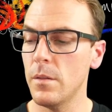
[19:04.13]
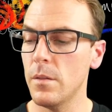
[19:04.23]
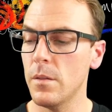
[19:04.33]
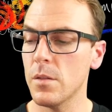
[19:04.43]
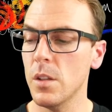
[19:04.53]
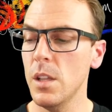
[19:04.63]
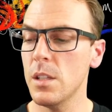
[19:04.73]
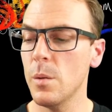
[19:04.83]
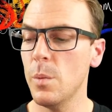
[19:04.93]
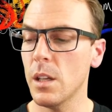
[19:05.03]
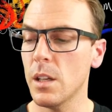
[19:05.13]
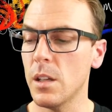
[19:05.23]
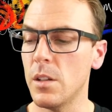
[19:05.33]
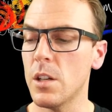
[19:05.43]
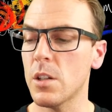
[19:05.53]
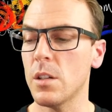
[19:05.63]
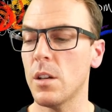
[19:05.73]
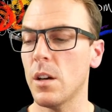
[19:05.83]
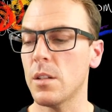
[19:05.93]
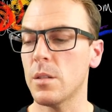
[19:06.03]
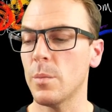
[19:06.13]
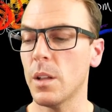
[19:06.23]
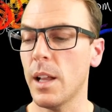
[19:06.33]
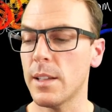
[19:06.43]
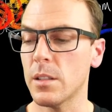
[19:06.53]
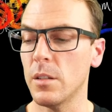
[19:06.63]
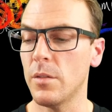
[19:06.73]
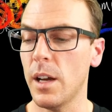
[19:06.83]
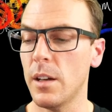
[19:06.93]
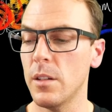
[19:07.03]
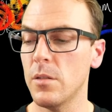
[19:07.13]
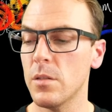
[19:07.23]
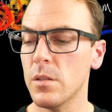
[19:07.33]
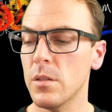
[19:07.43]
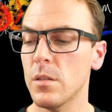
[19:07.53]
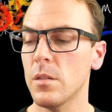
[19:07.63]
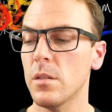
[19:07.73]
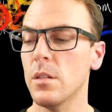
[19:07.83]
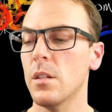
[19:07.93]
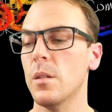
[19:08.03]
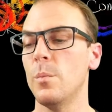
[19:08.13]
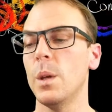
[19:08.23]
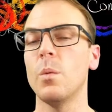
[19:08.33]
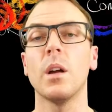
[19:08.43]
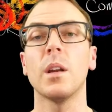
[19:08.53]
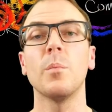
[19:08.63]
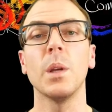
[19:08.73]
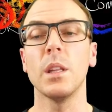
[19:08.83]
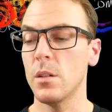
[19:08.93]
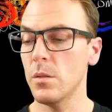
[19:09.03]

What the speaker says: So these can be conditioned on some classical values, B1 and B2.